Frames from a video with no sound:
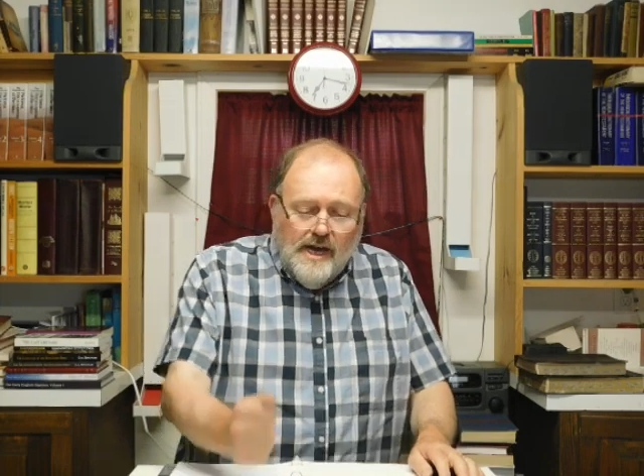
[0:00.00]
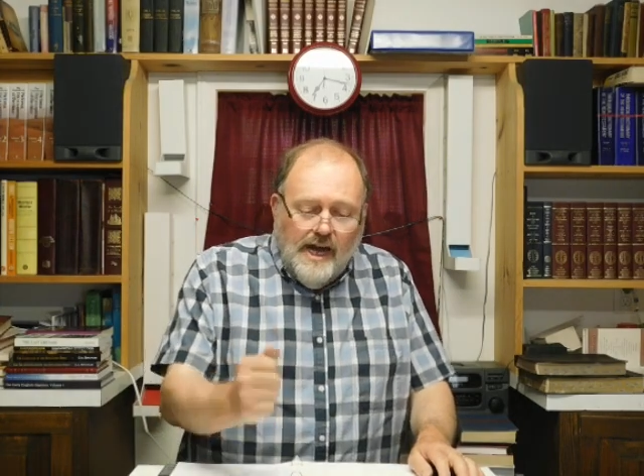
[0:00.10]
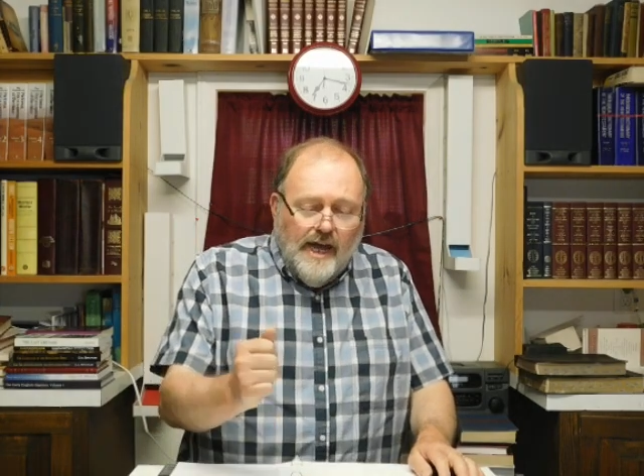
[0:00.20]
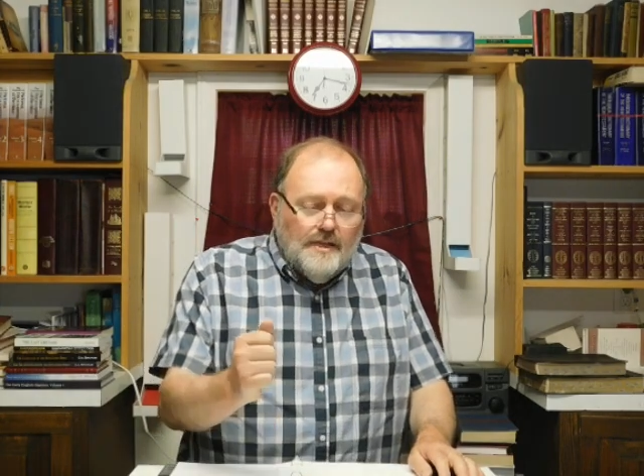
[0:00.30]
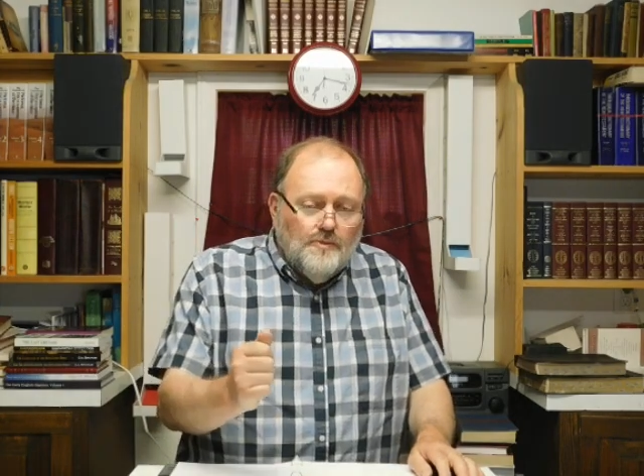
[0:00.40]

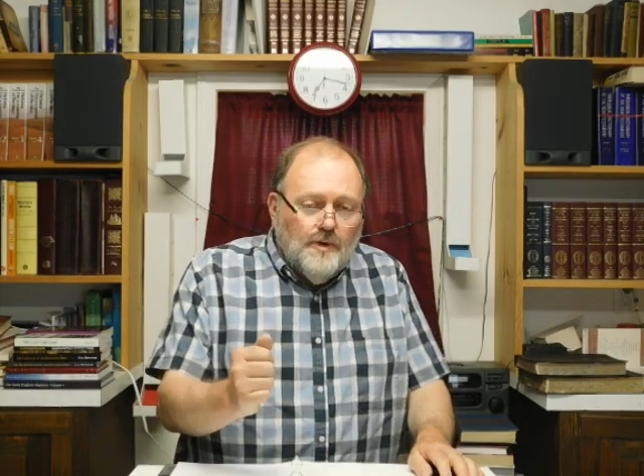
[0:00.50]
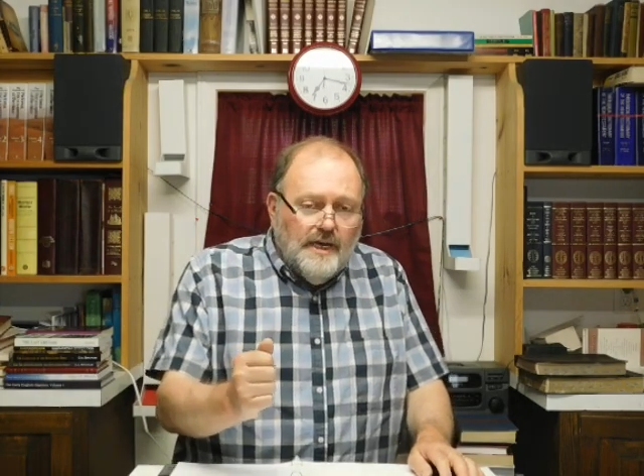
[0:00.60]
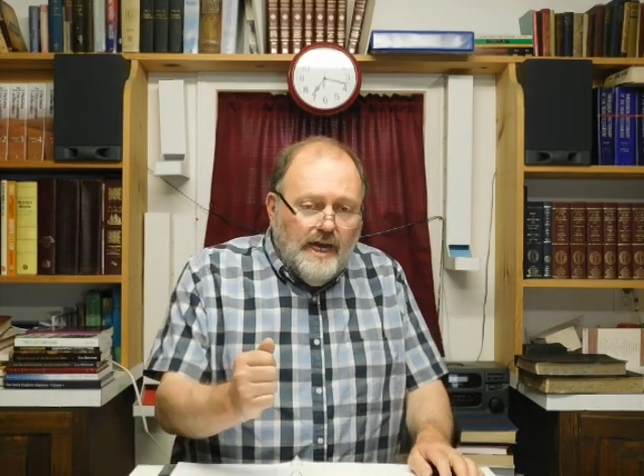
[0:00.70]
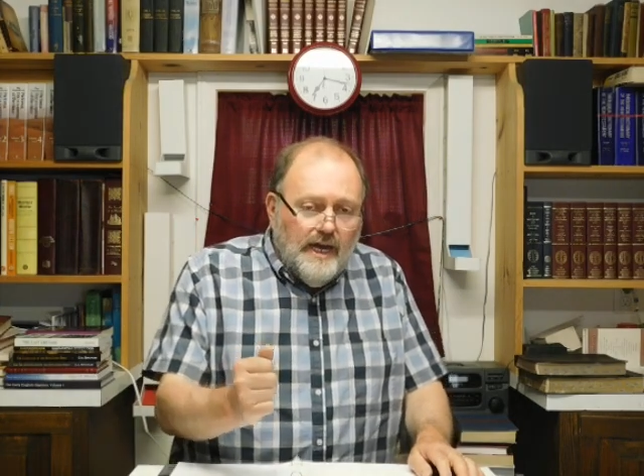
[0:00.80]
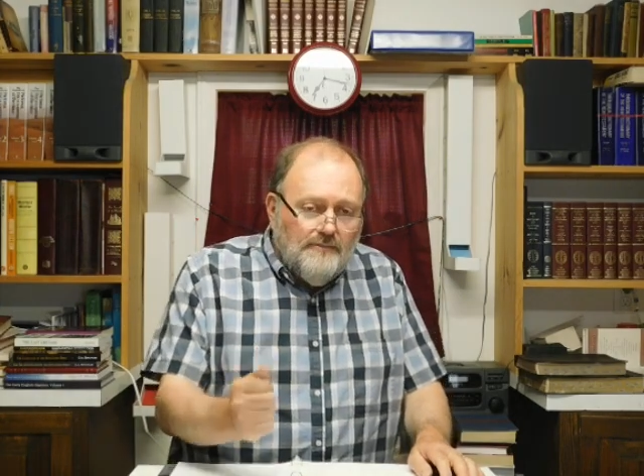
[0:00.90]
and that
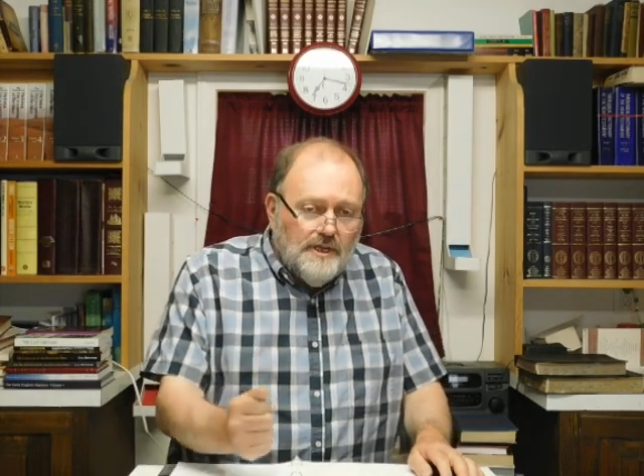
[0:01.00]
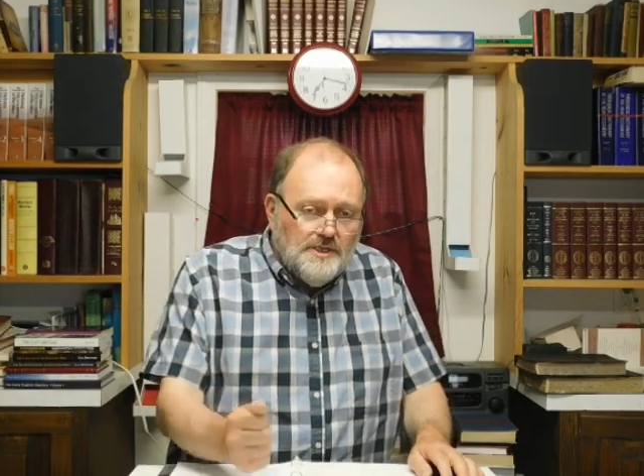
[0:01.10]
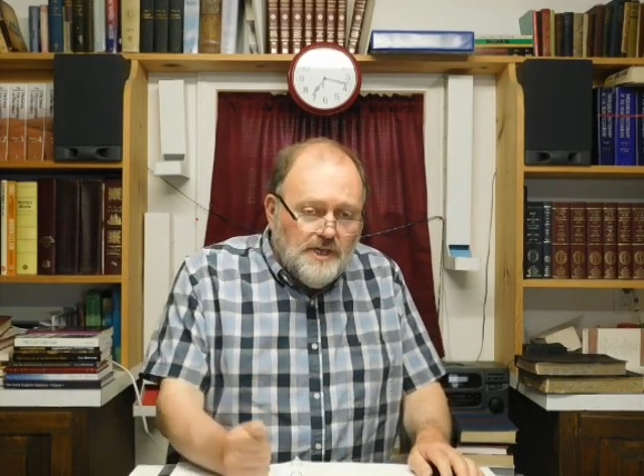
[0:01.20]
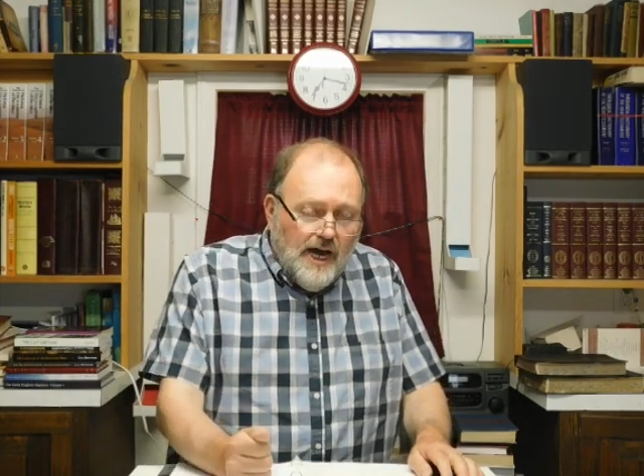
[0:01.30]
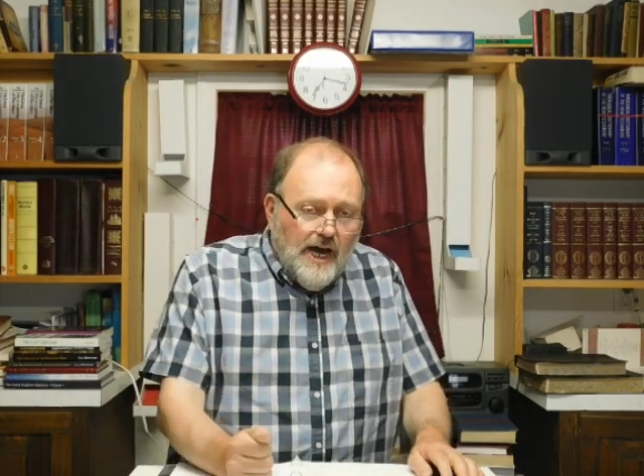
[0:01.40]
we have a
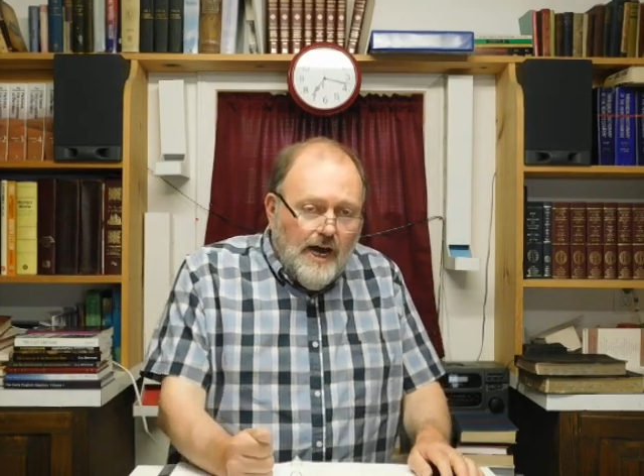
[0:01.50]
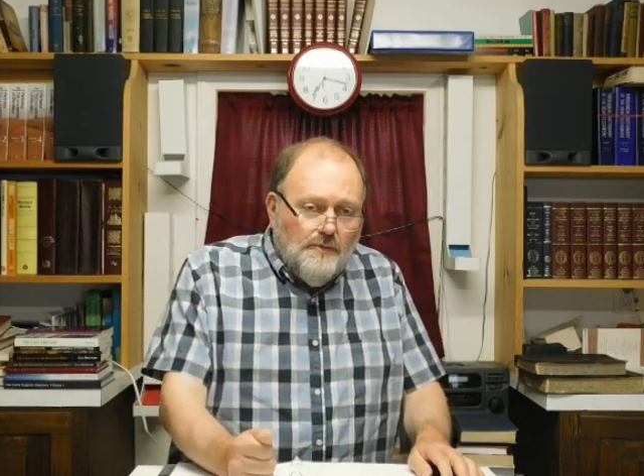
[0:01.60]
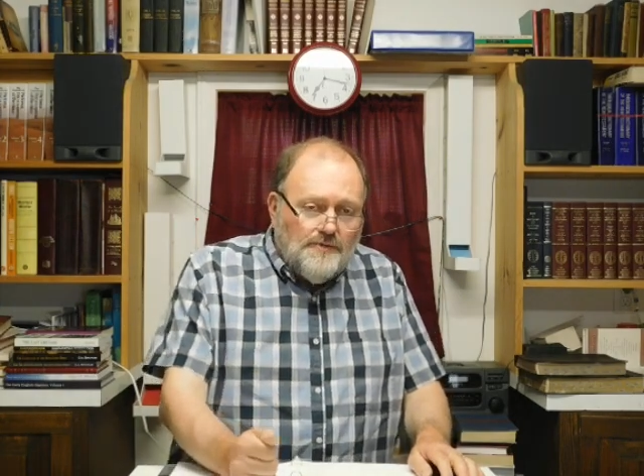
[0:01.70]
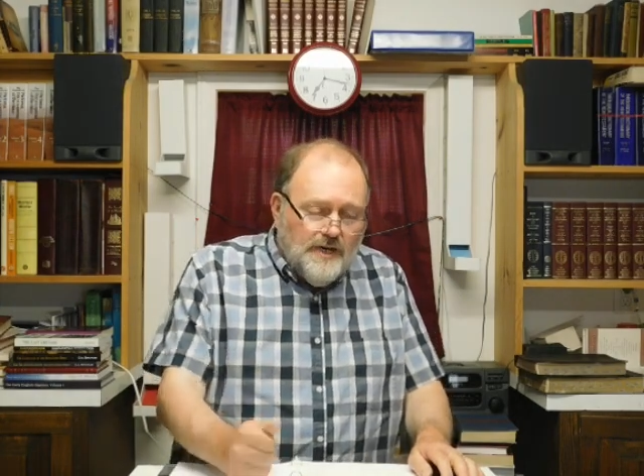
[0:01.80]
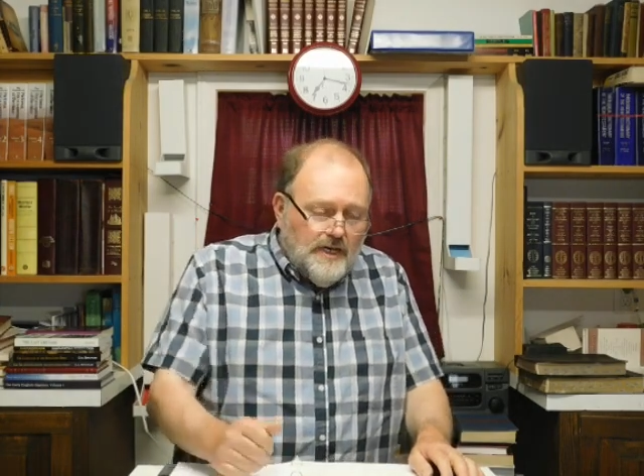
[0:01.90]
desire
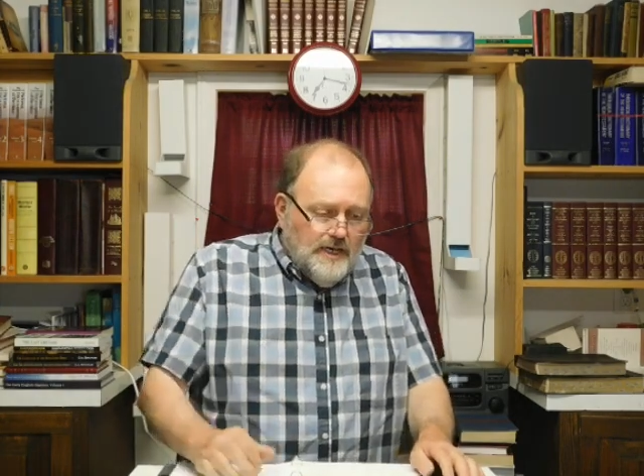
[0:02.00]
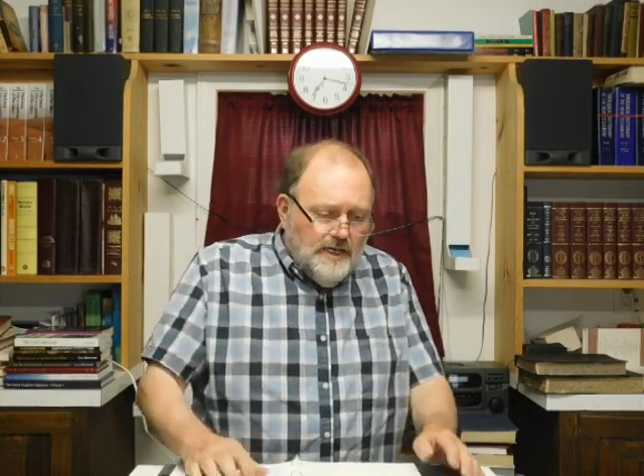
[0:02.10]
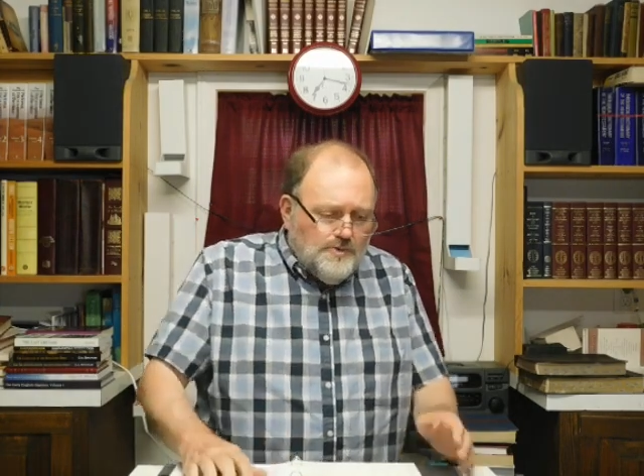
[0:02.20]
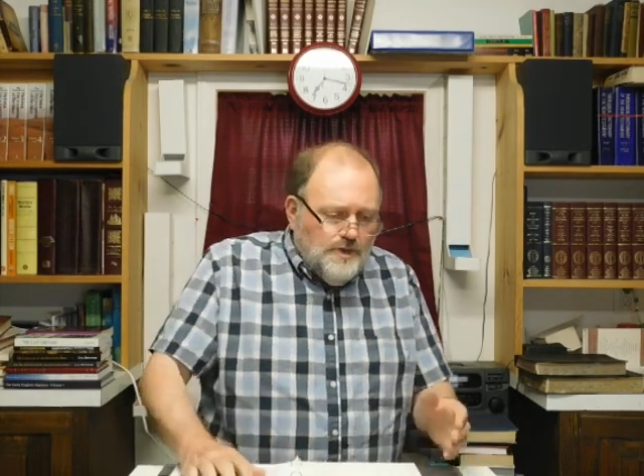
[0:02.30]
within us,